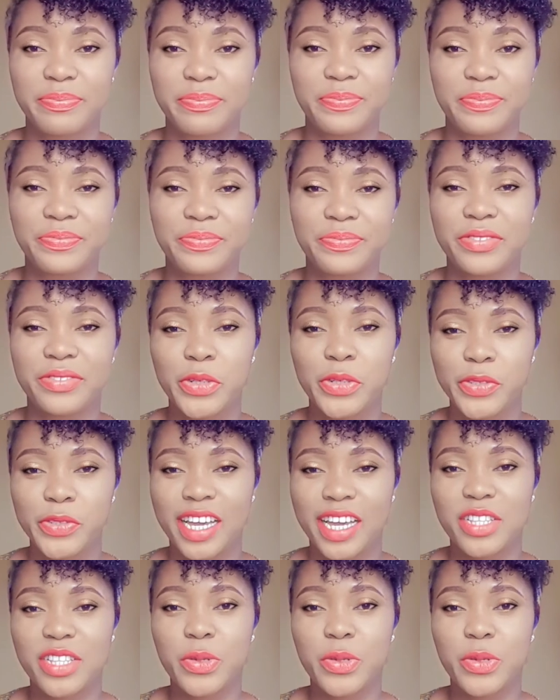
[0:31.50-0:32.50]
don't forget to
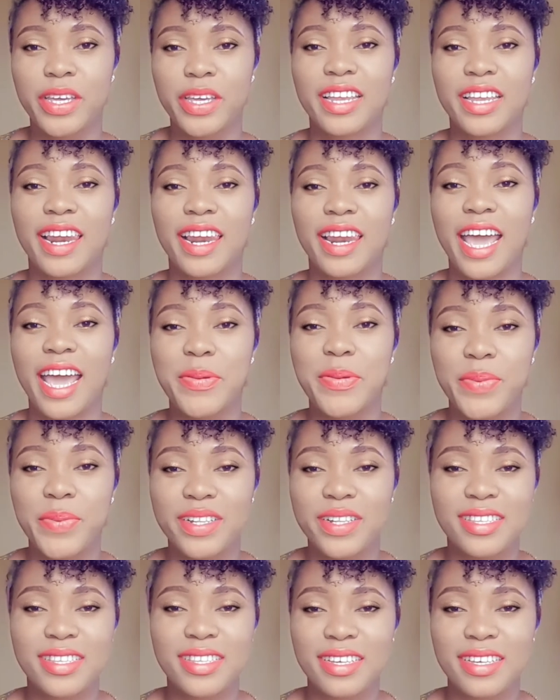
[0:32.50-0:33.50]
hit the like
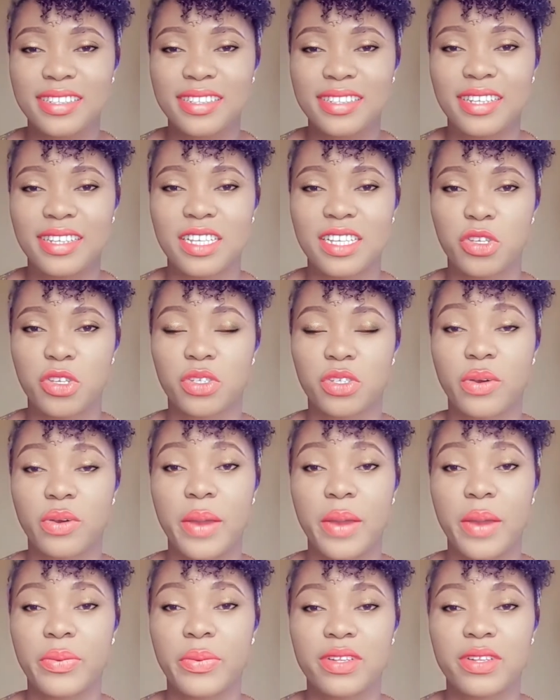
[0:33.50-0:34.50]
button, the subscribe
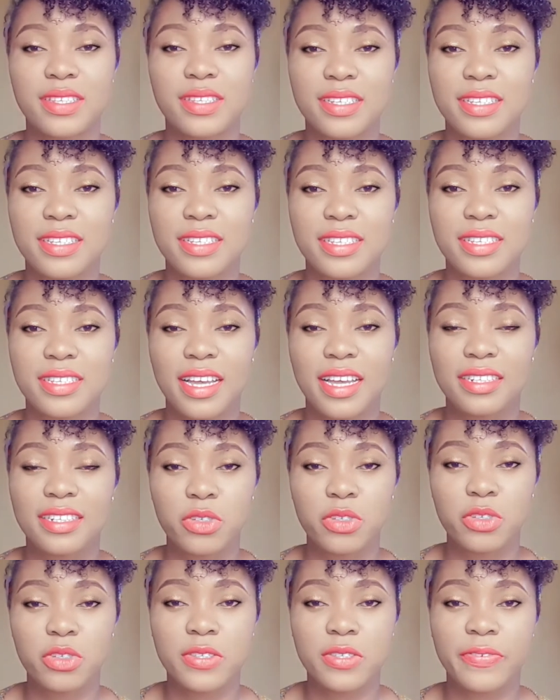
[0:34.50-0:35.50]
button, and the
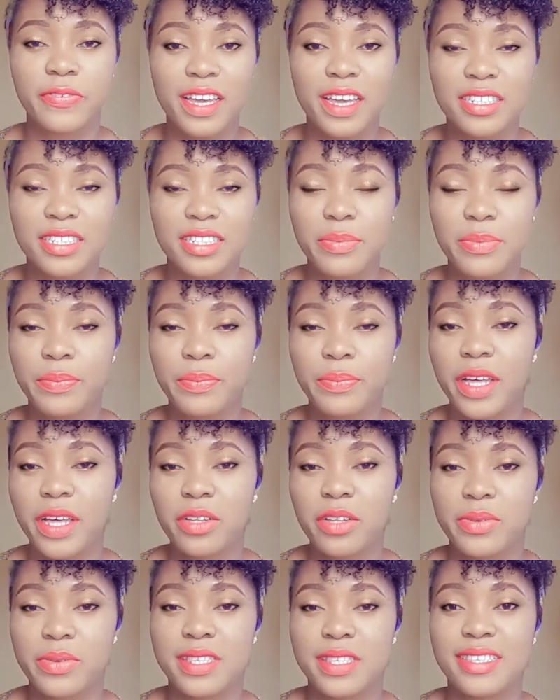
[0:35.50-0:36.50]
notification bell
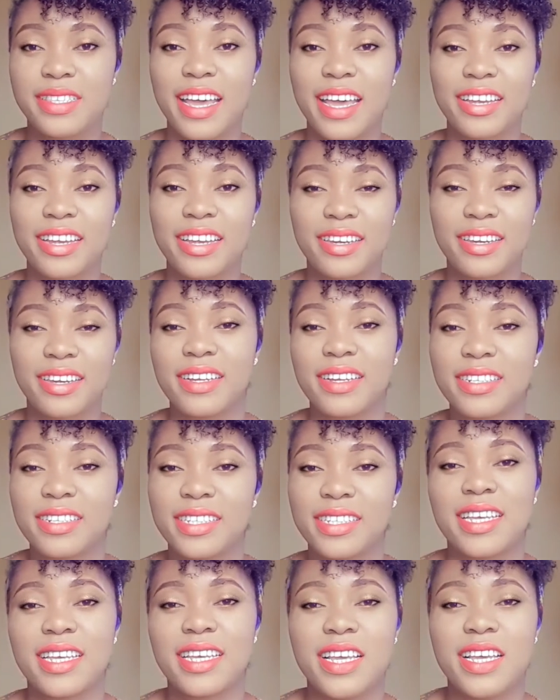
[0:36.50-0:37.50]
beside it,
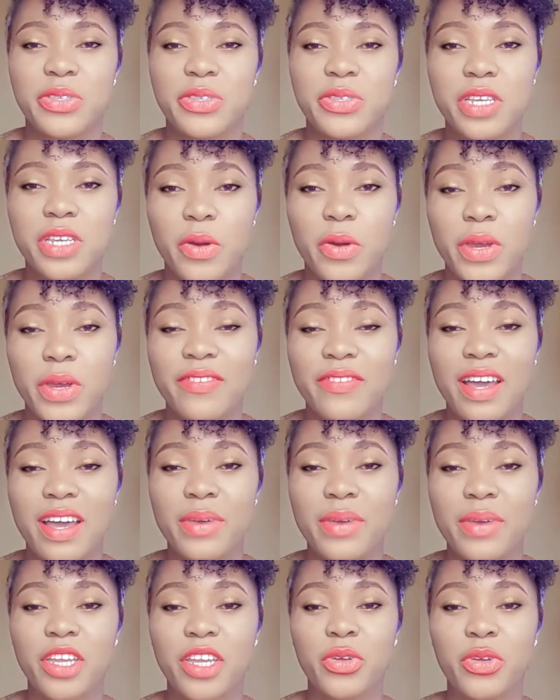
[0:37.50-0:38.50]
so that whenever I make
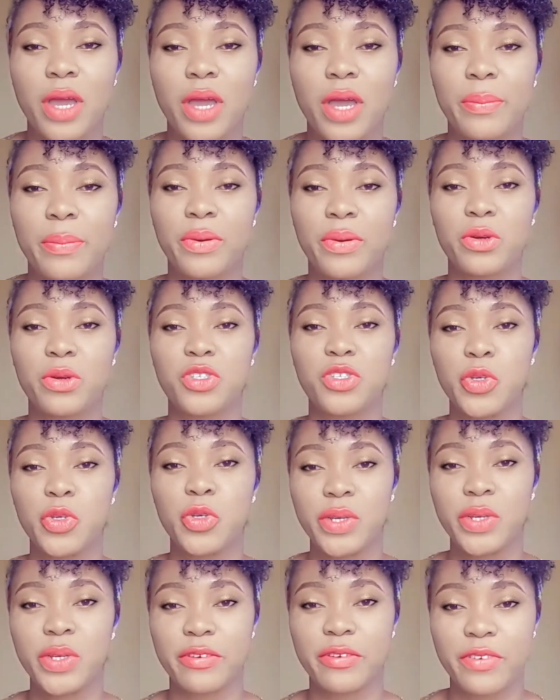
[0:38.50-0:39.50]
new uploads, you'll be the
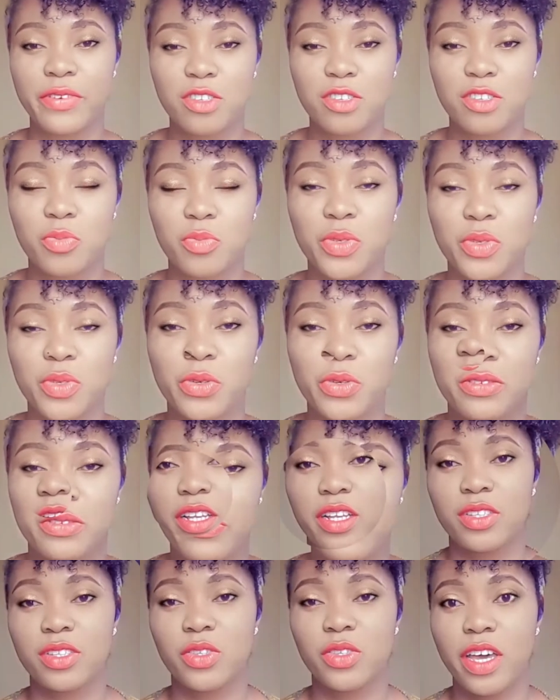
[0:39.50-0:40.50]
first to be
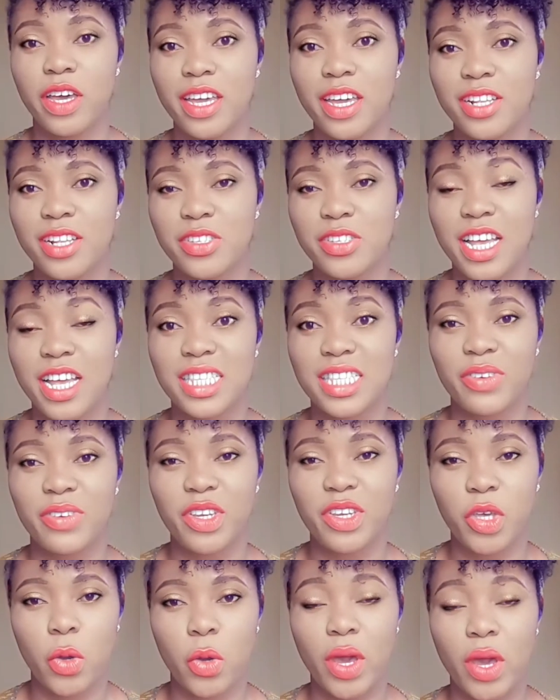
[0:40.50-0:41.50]
notified. So in today's video, we are
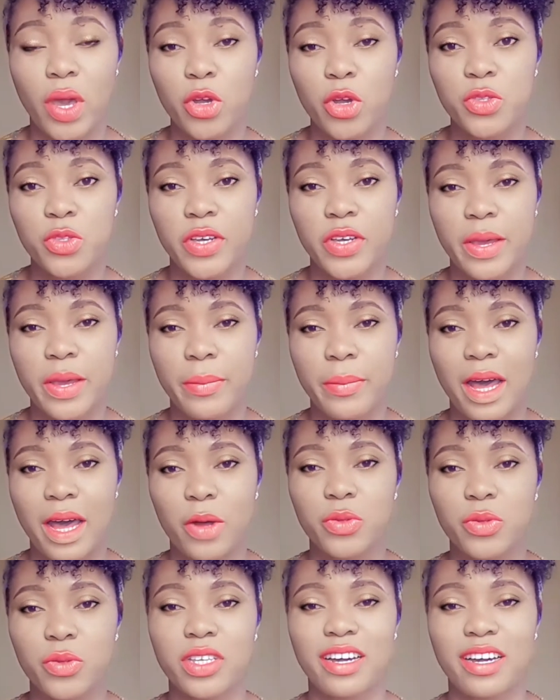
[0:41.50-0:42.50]
going to talk about
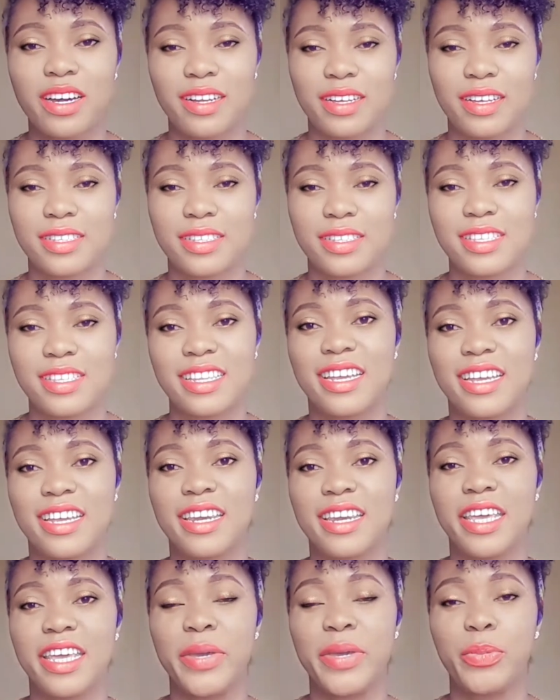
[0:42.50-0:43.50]
colors in
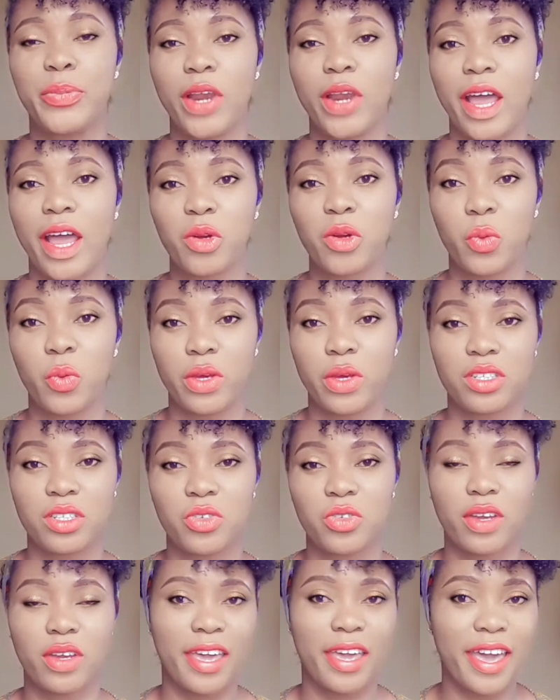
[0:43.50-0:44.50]
Igbo language, okay?